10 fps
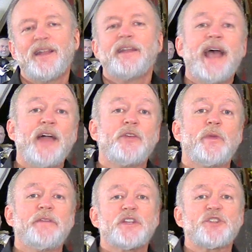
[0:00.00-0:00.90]
Now that
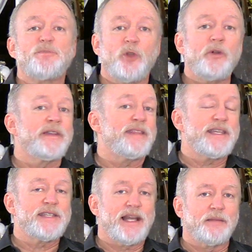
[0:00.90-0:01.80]
we've explored
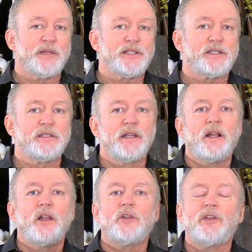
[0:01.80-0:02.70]
these elements,
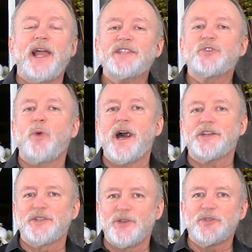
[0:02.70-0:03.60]
let's
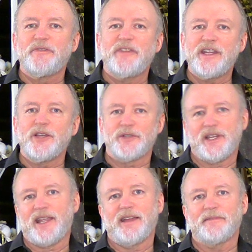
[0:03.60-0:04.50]
watch those videos
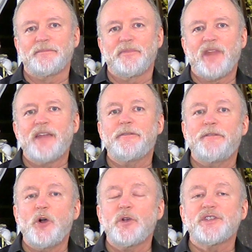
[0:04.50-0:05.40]
again and
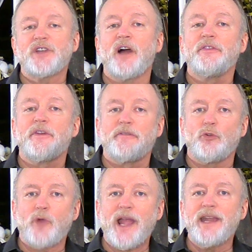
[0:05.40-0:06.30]
focus on the
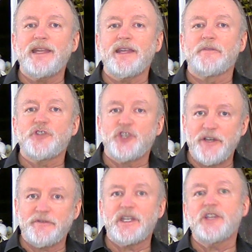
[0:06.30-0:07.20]
variety of
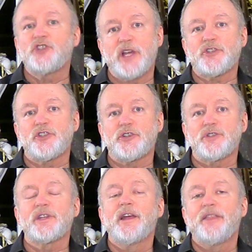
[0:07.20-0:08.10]
shifting
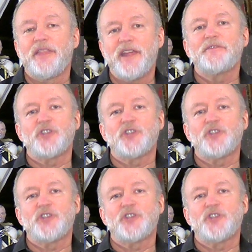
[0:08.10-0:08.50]
gestures they've